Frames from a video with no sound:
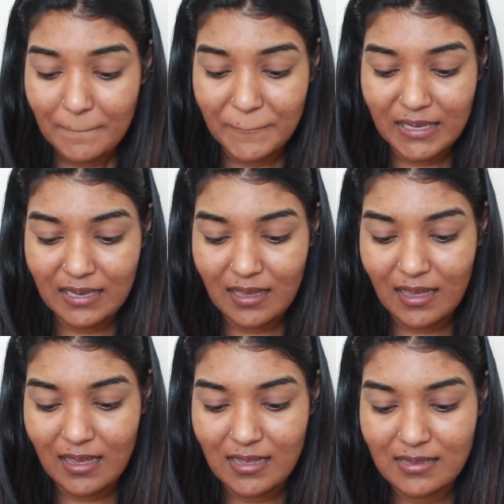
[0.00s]

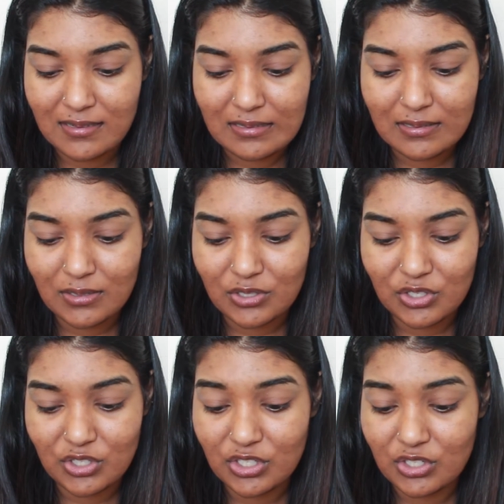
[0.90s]
because
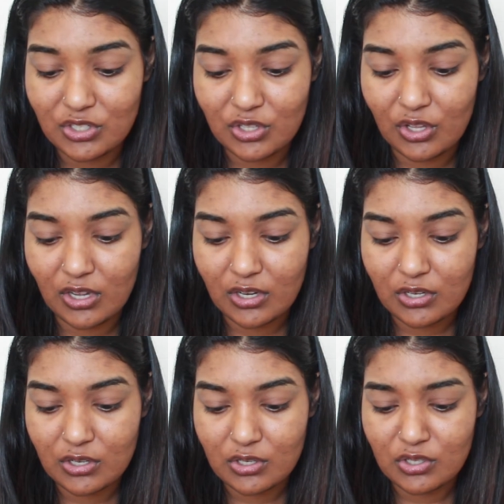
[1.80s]
she just looked
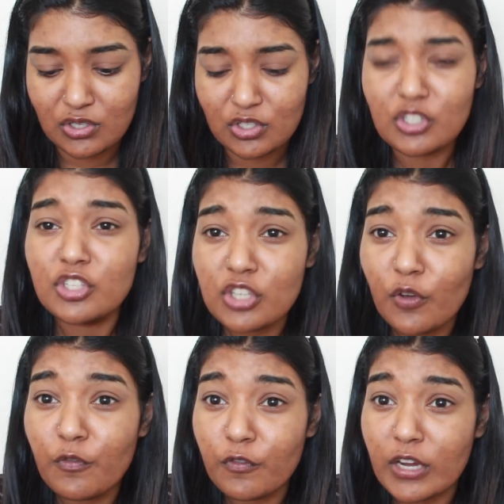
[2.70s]

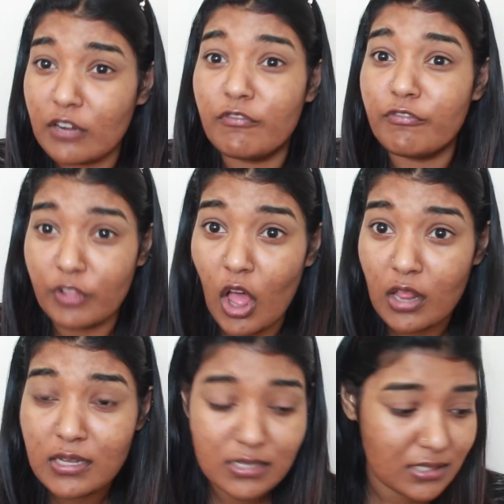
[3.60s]
so freaking
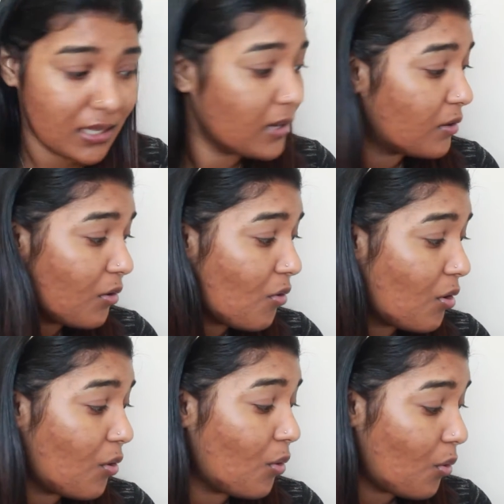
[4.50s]
flawless. Like,
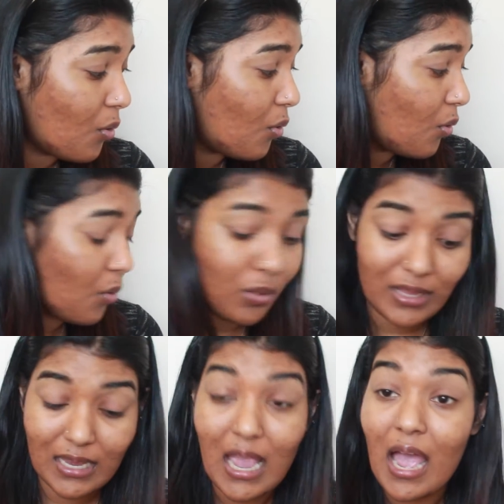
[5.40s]

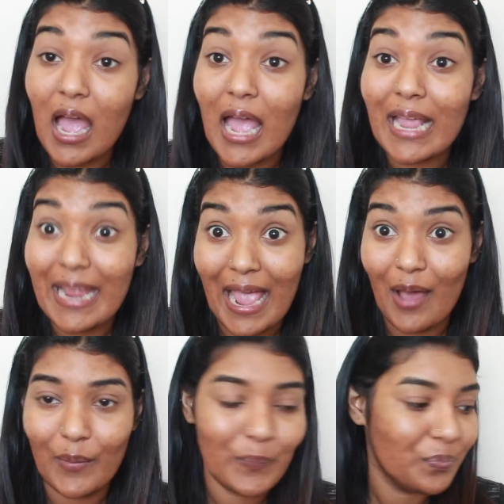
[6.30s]
holy
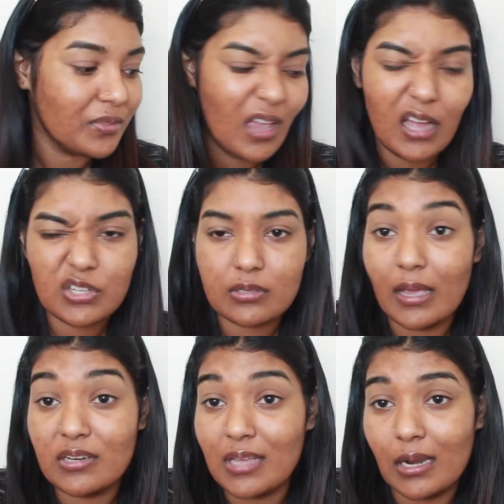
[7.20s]
cow. I just
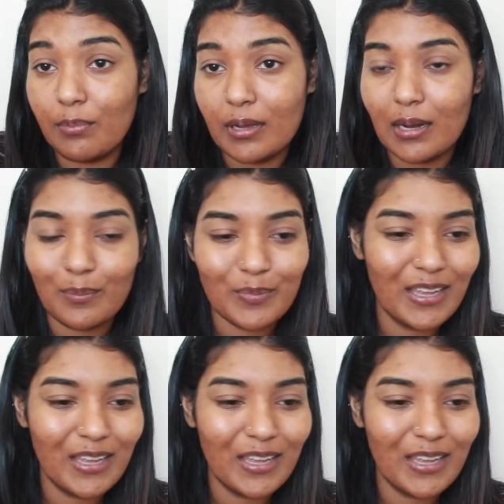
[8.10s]
had to pick it up.